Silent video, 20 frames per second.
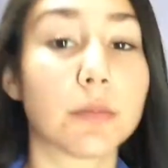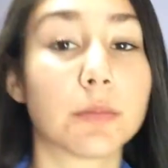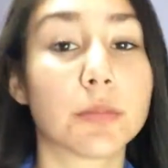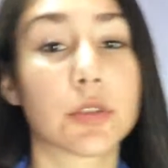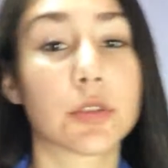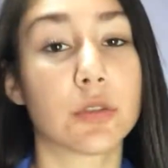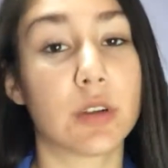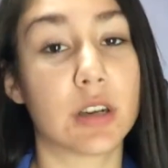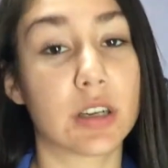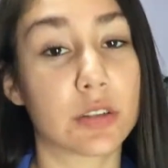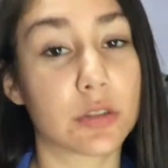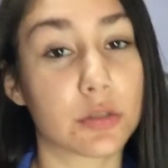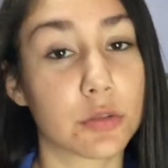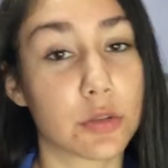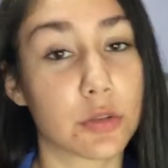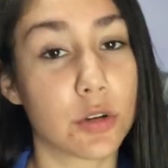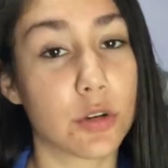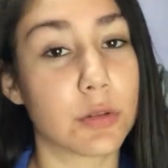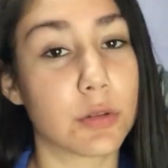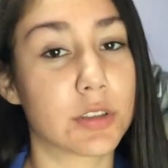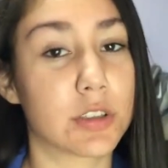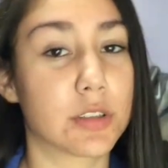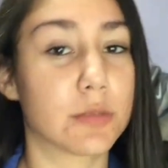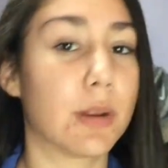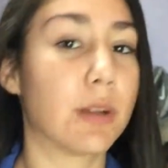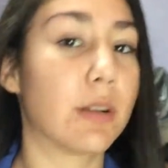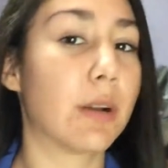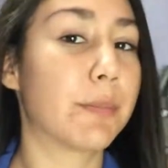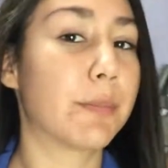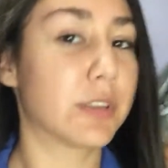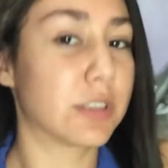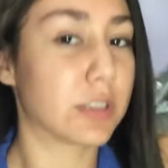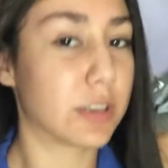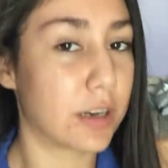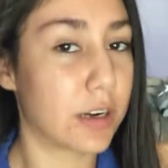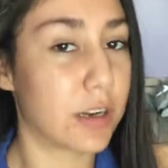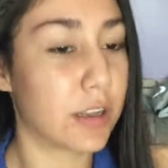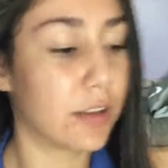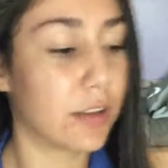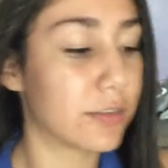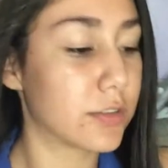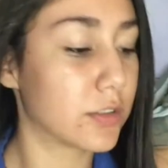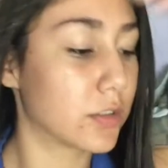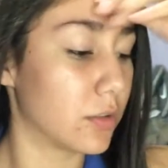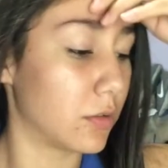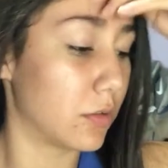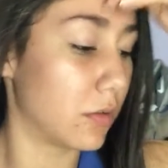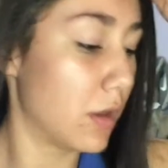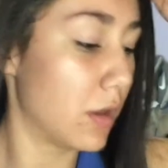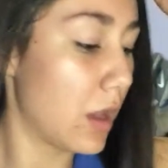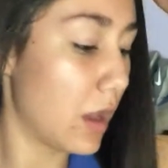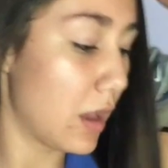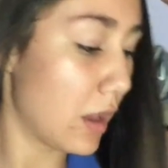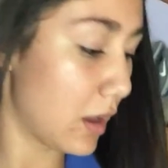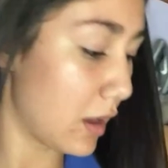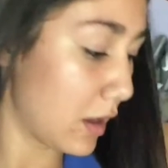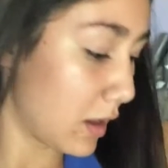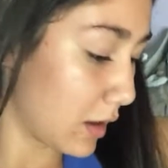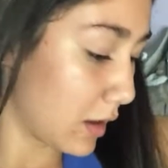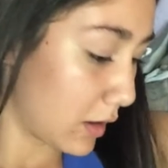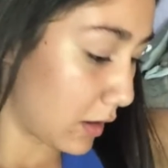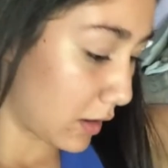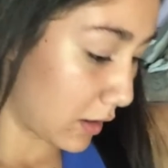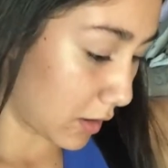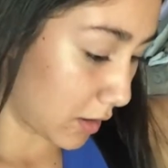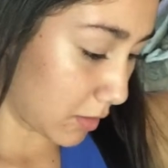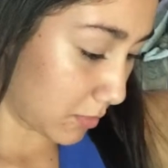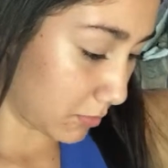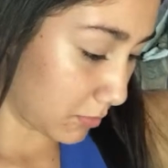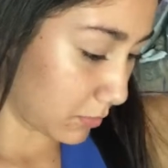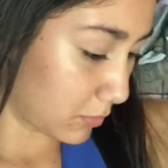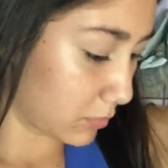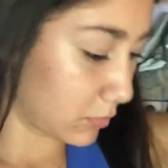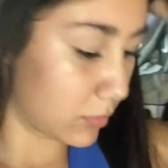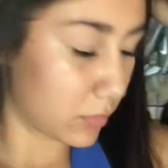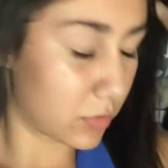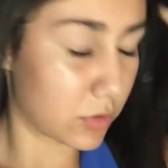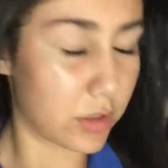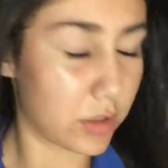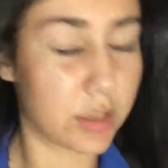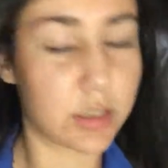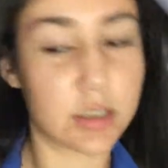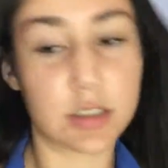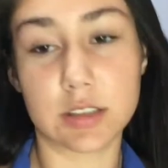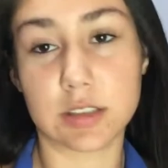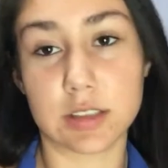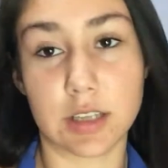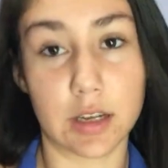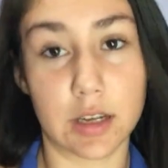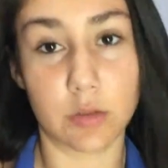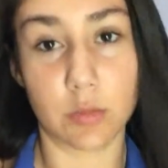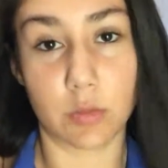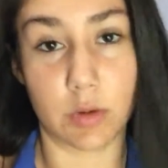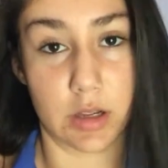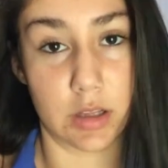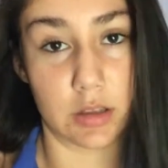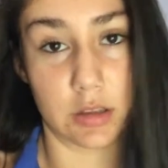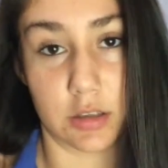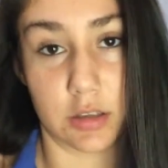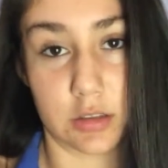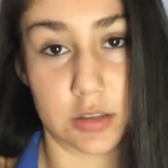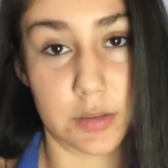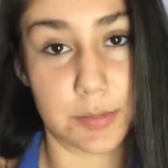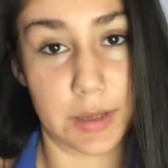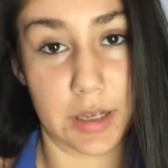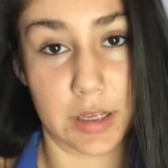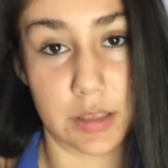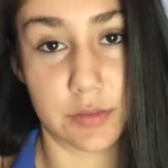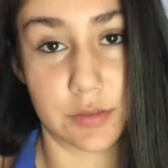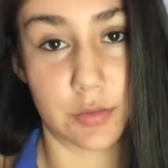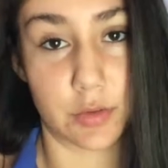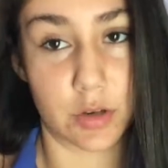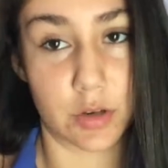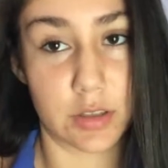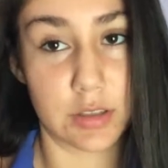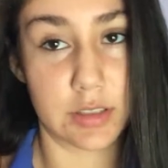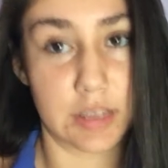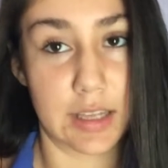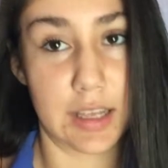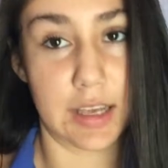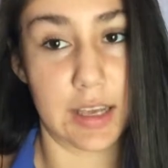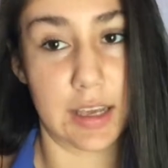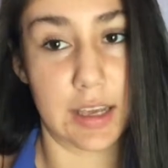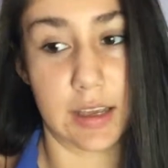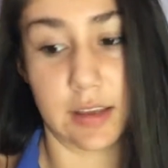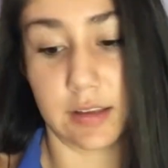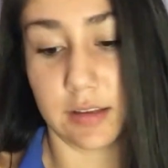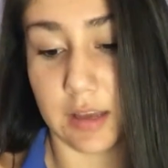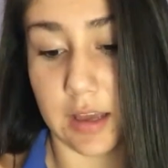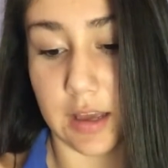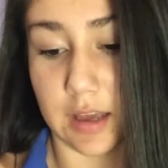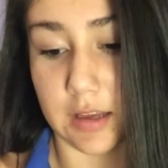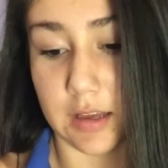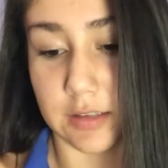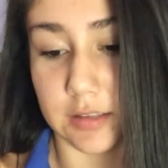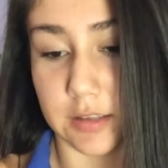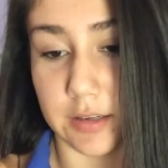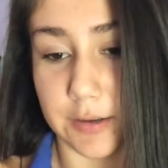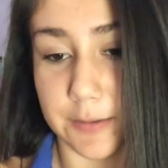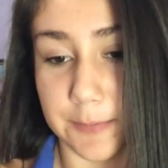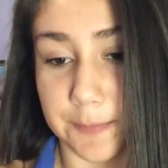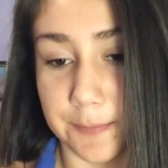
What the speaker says: them to Arturo, which is my representative, to so he can decide what looks best for today. And